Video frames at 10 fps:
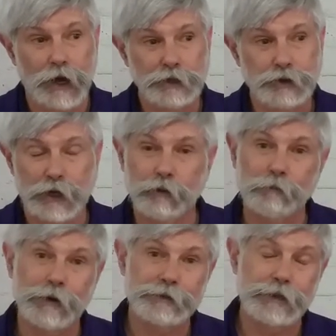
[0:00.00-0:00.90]
I try to
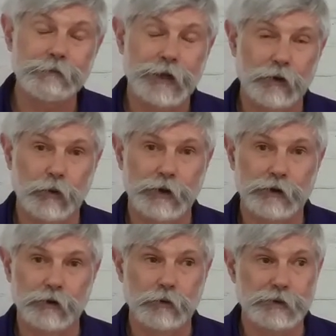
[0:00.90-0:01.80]
run my team that way,
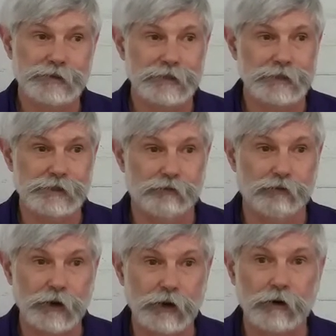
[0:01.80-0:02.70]
you know. It's a
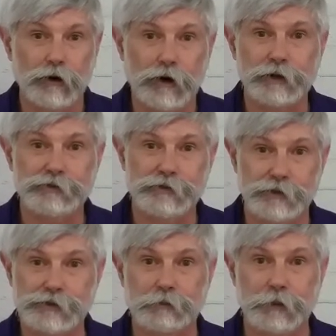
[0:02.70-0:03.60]
fair, honest
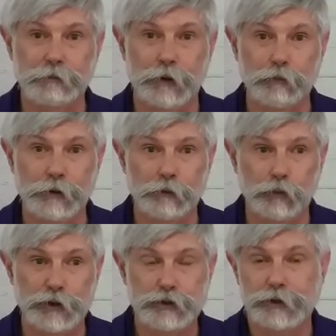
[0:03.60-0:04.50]
discipline, but we
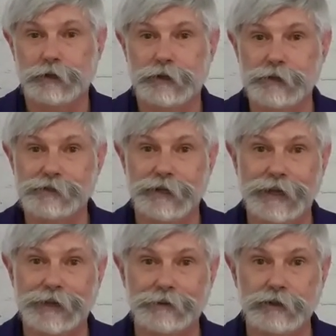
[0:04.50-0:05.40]
treat the kids like
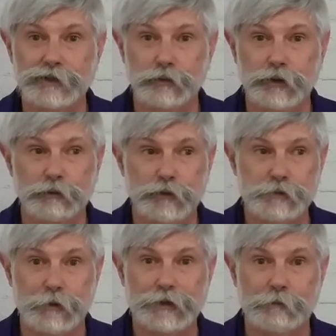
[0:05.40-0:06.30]
athletes. We
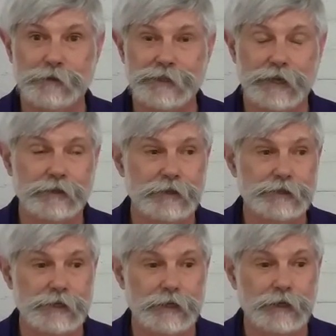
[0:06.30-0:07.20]
respect them as
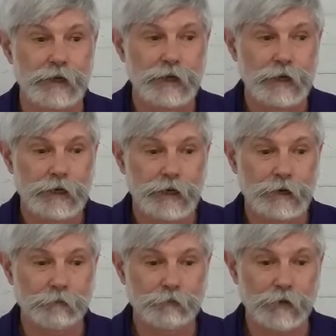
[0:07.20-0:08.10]
athletes. And
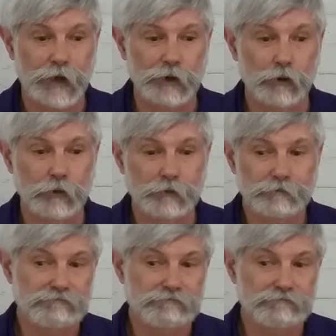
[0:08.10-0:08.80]
I don't,